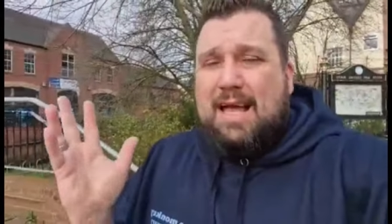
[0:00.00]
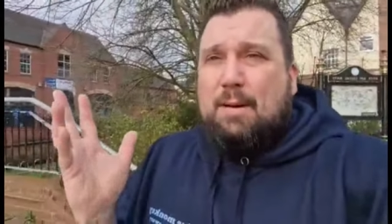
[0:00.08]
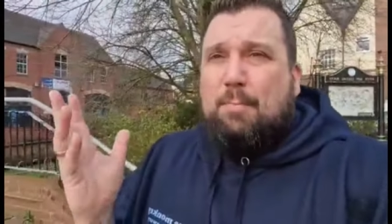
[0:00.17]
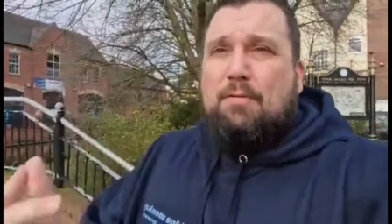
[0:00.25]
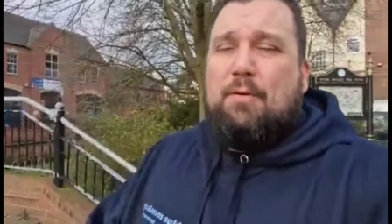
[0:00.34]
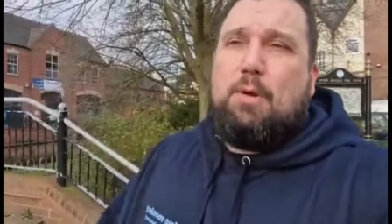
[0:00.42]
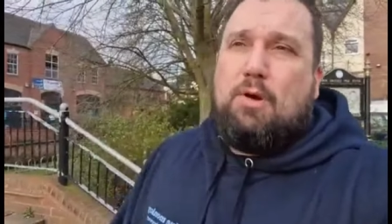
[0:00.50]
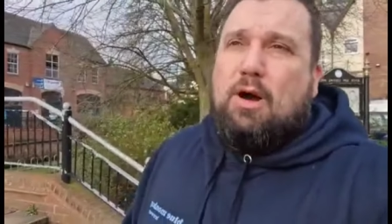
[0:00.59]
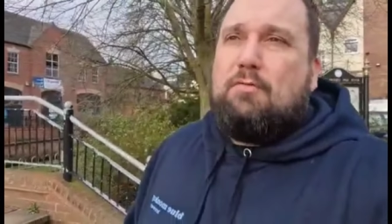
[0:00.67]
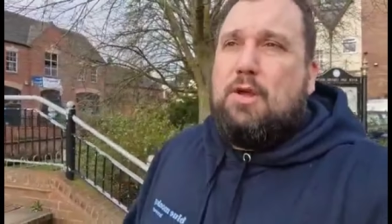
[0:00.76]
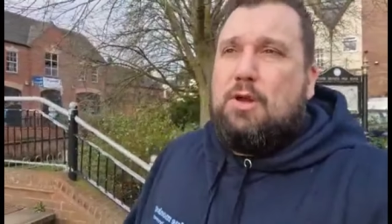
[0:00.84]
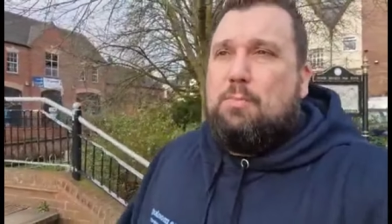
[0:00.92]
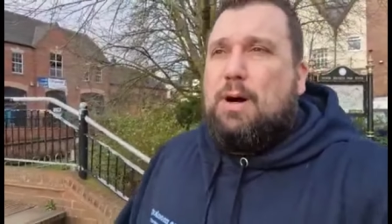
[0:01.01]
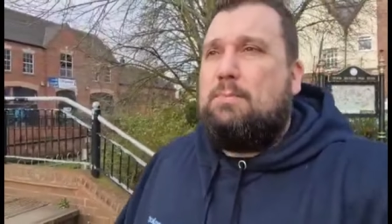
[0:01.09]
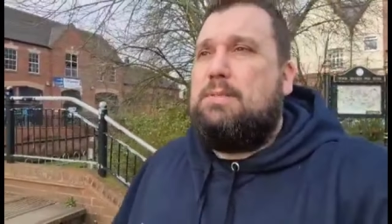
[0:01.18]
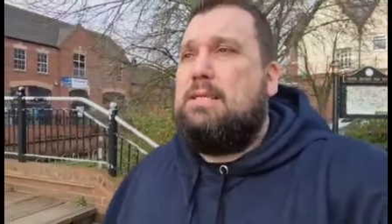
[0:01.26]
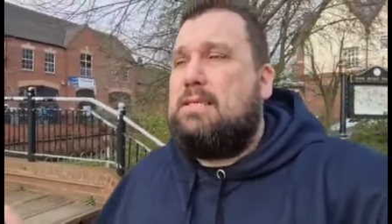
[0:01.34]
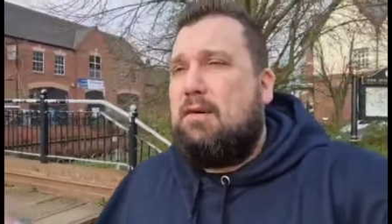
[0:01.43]
But the thing with Craft Union pubs
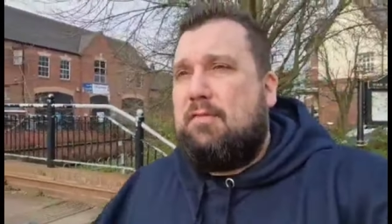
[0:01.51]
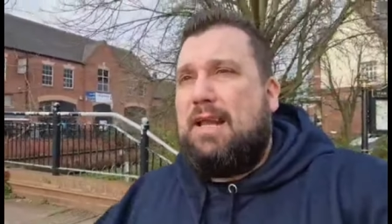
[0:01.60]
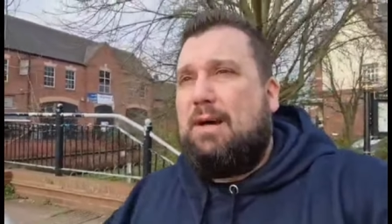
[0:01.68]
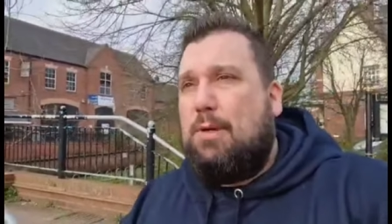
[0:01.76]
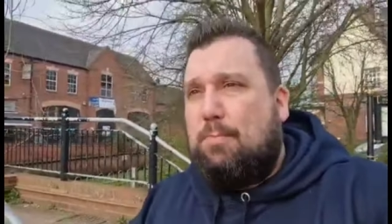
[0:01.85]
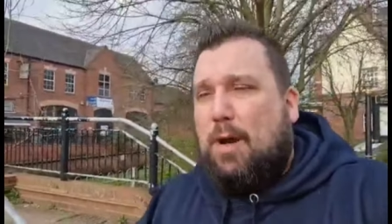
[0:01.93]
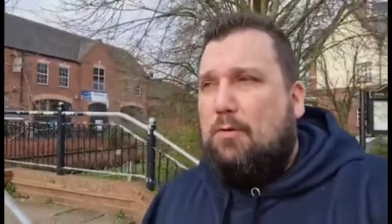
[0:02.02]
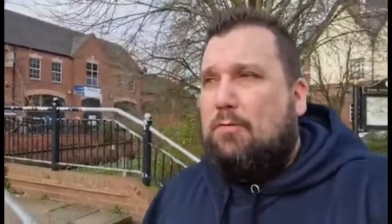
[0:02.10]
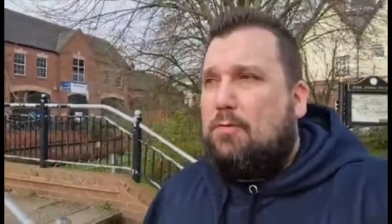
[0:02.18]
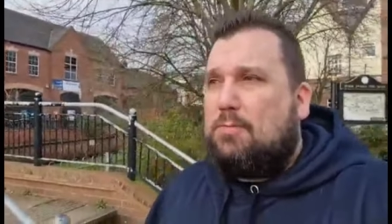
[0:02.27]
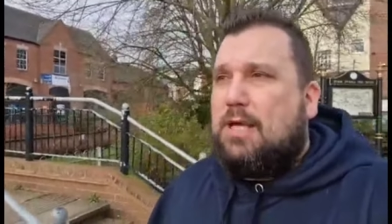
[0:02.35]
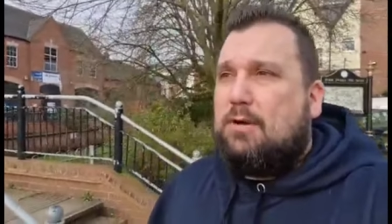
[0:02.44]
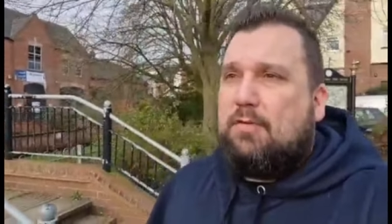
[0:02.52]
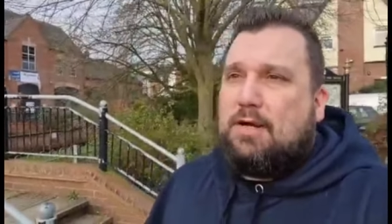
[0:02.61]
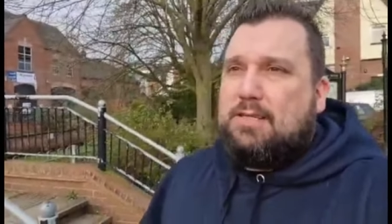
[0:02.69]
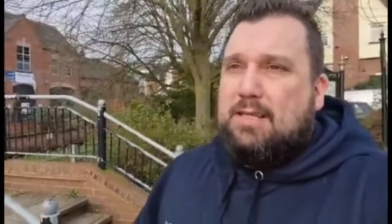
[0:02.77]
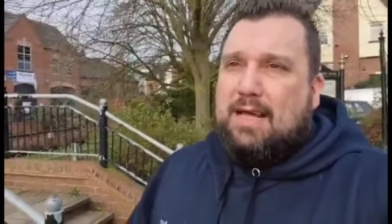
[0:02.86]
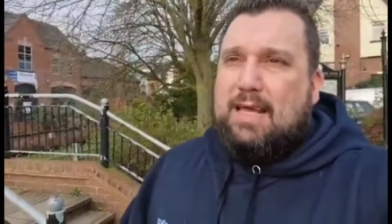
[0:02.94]
is, and I found out with both of them so far
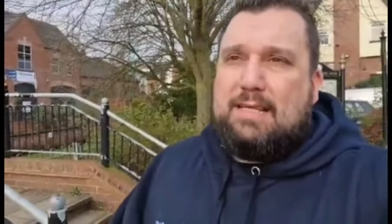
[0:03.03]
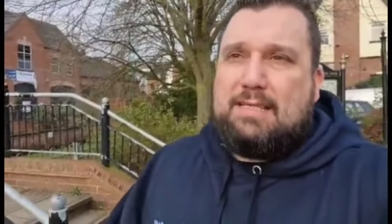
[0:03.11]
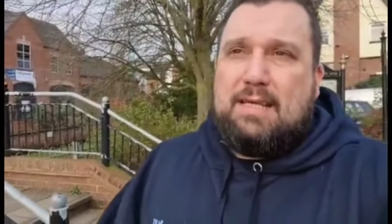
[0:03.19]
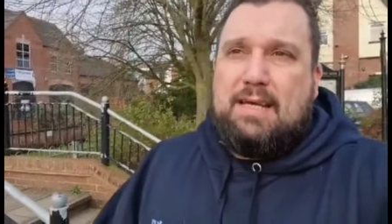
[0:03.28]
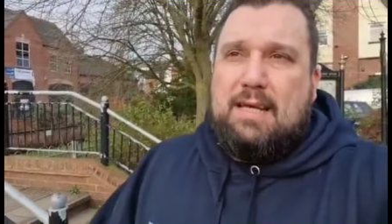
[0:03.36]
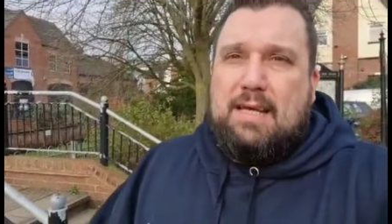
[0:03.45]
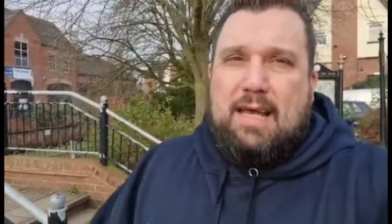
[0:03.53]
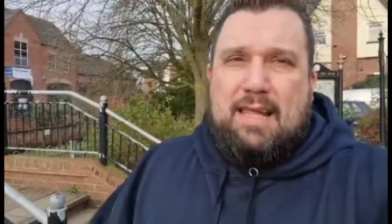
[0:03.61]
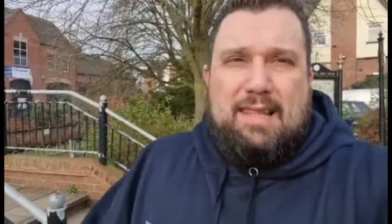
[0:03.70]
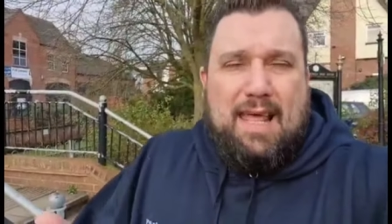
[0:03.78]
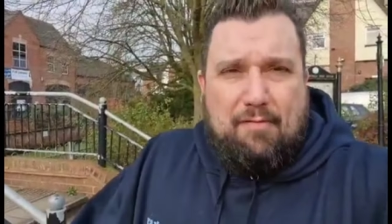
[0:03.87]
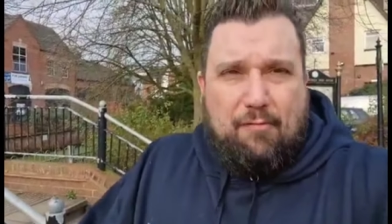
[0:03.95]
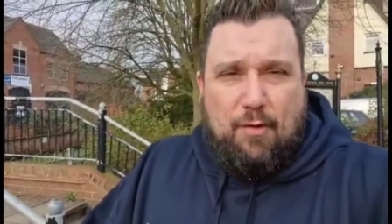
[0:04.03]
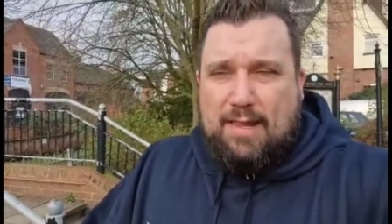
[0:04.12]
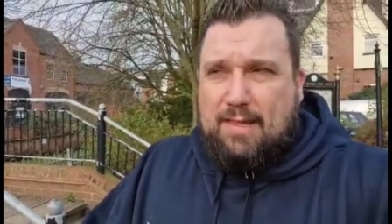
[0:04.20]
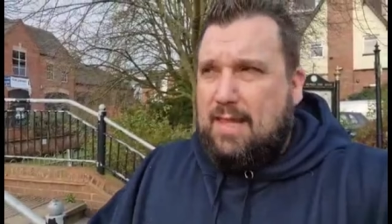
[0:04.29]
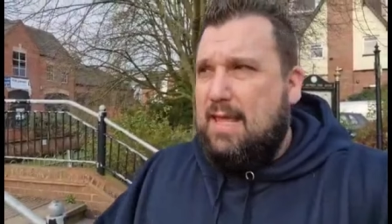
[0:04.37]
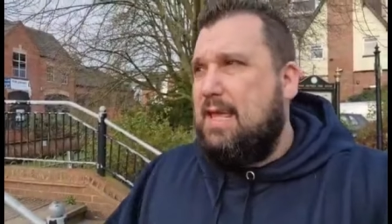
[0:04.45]
today, is they're
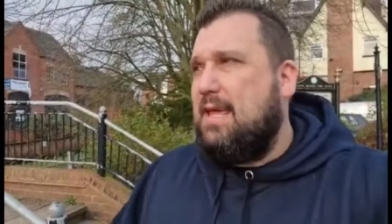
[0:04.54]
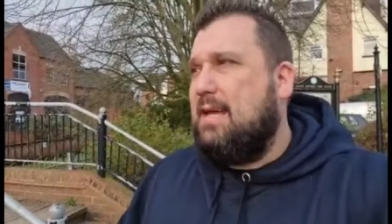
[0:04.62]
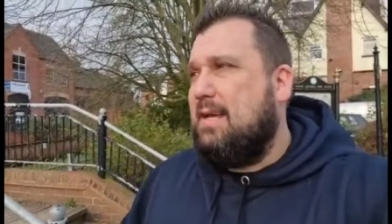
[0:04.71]
friendly,